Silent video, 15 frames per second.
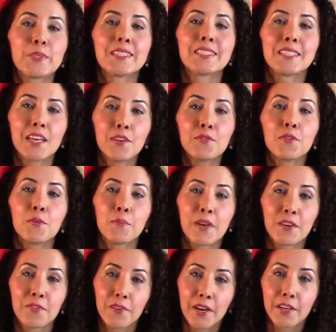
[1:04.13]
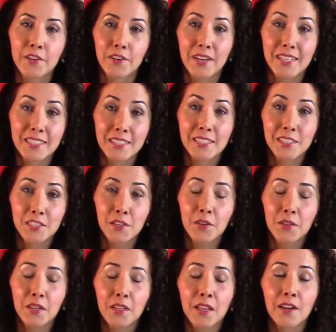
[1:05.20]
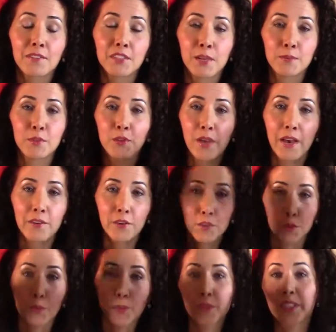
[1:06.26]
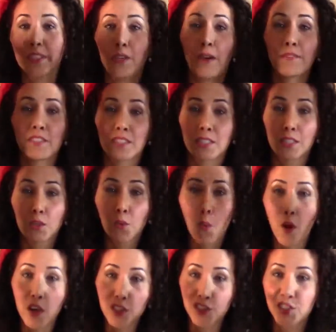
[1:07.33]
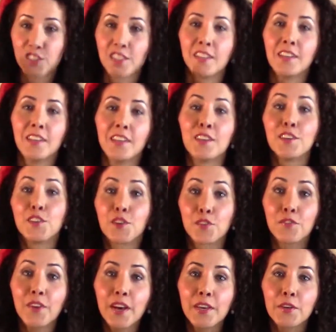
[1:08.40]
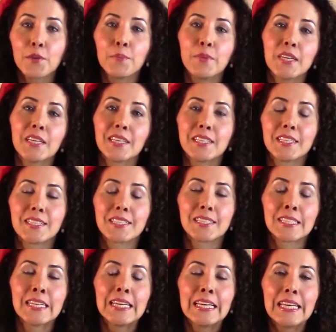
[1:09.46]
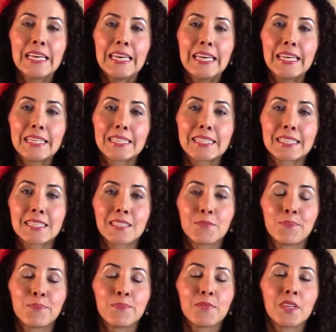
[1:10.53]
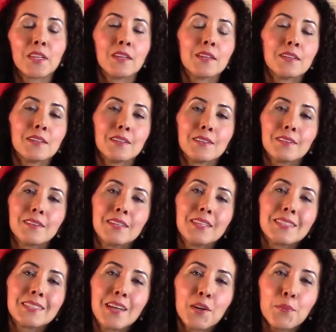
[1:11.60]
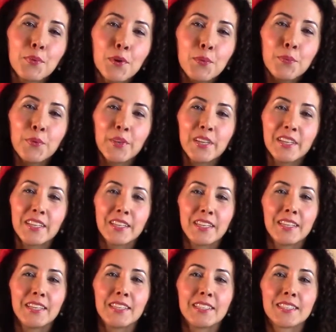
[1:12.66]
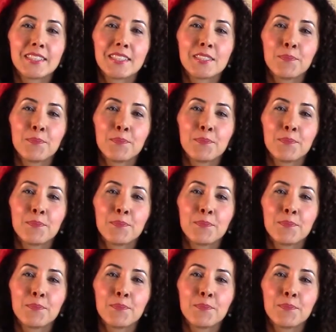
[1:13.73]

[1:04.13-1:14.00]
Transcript: stifle my fire as an adult. A lot of times you're told you have to squash your fire because it's not appropriate. It